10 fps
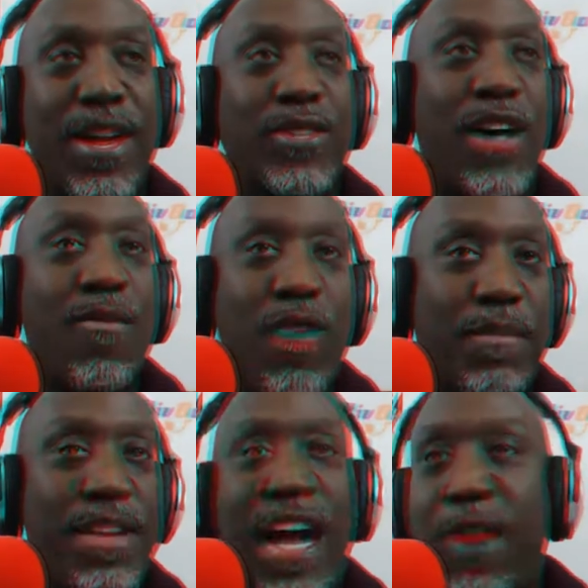So I'm
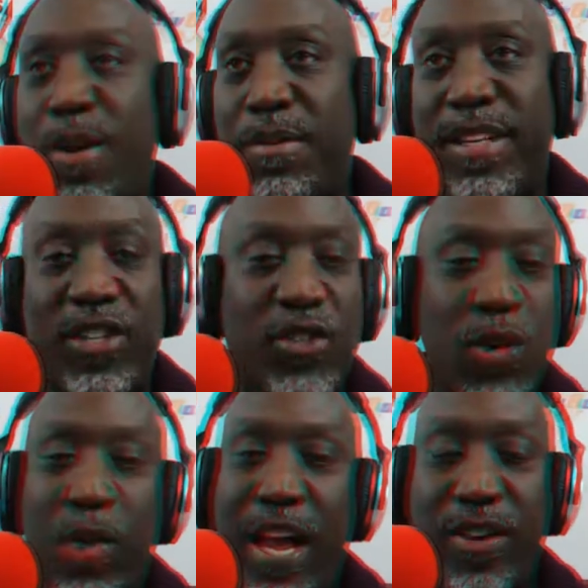rubbing down, just
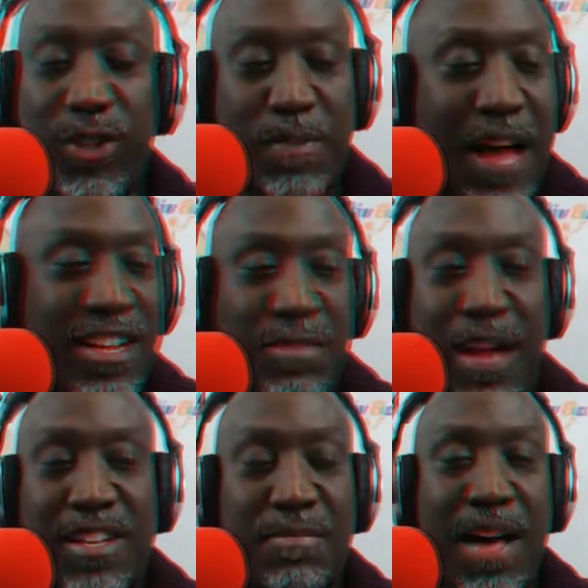doing what I do. Spot to
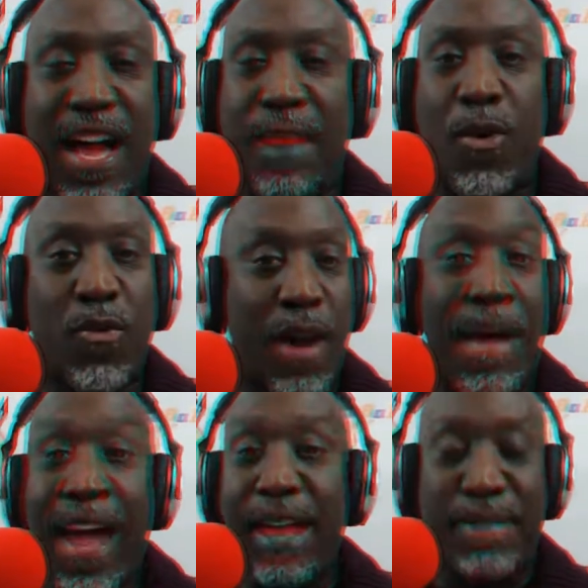spot to spot. I'm over. I'm
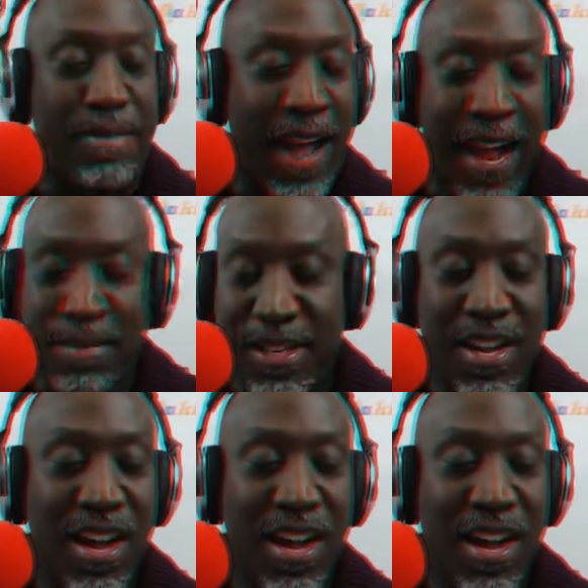amped.